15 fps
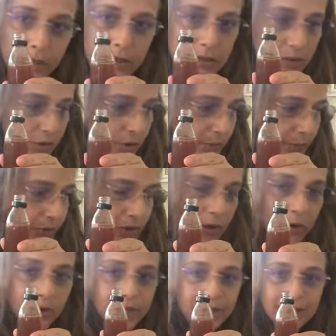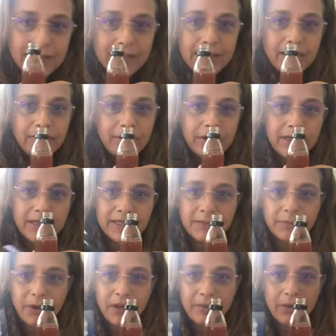So you put colloidal silver in a
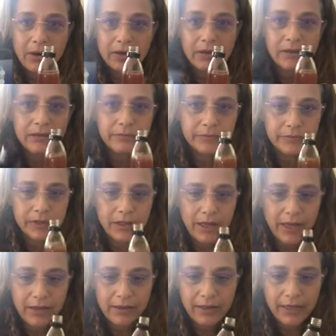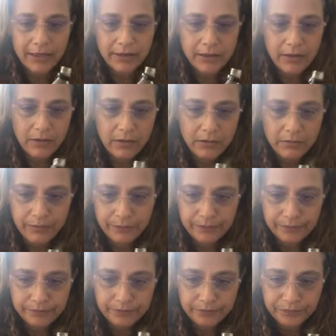spray bottle, yeah, like so.
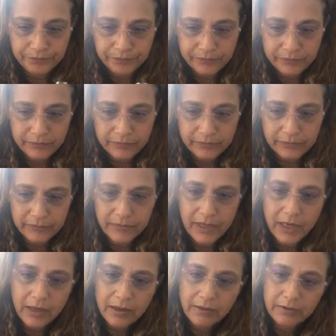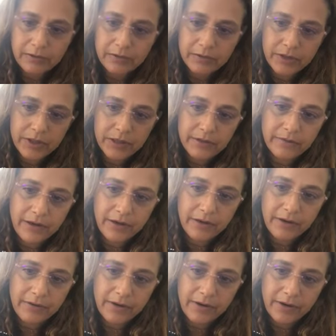Yeah, just
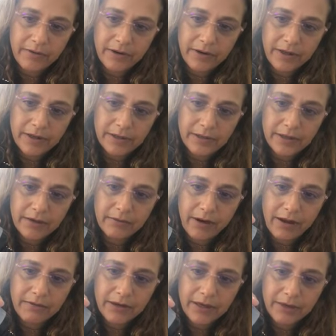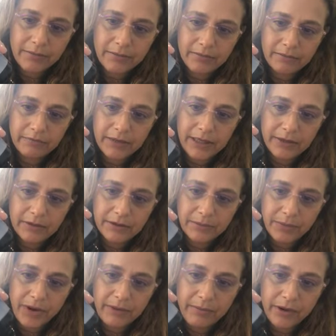very easy. Grab any little
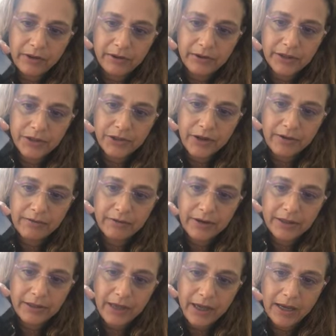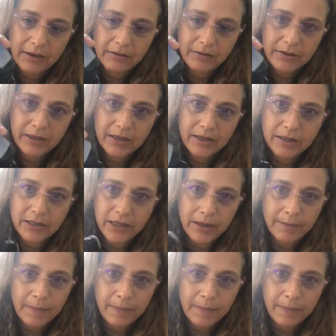spray bottle that you have around the house, and